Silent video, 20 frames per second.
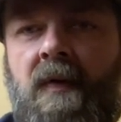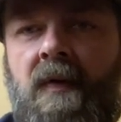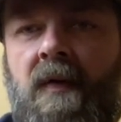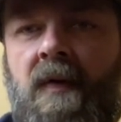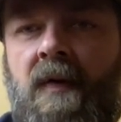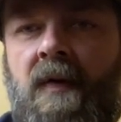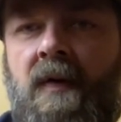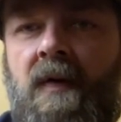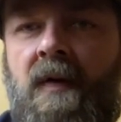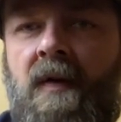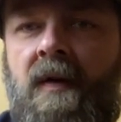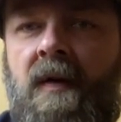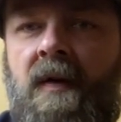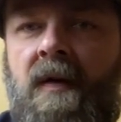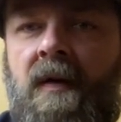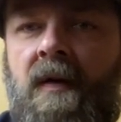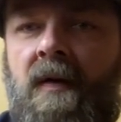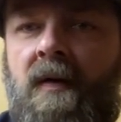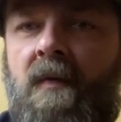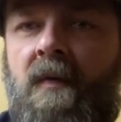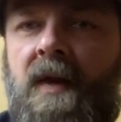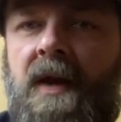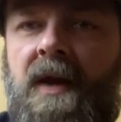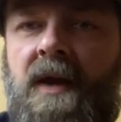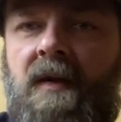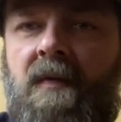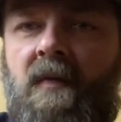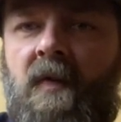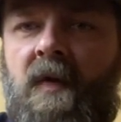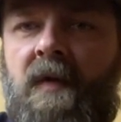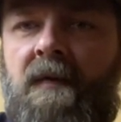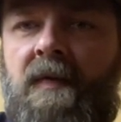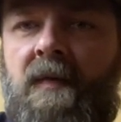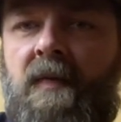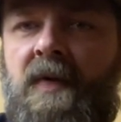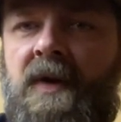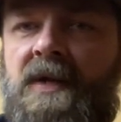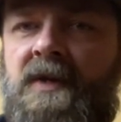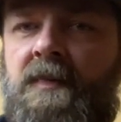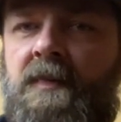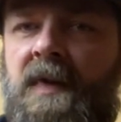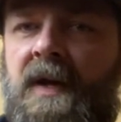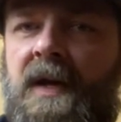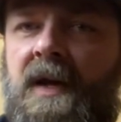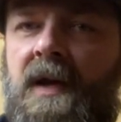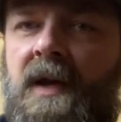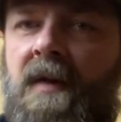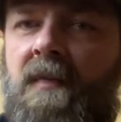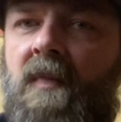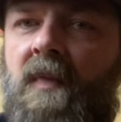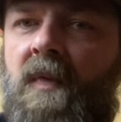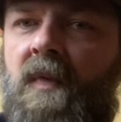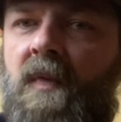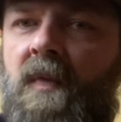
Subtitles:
we're getting more of the bridge pickup,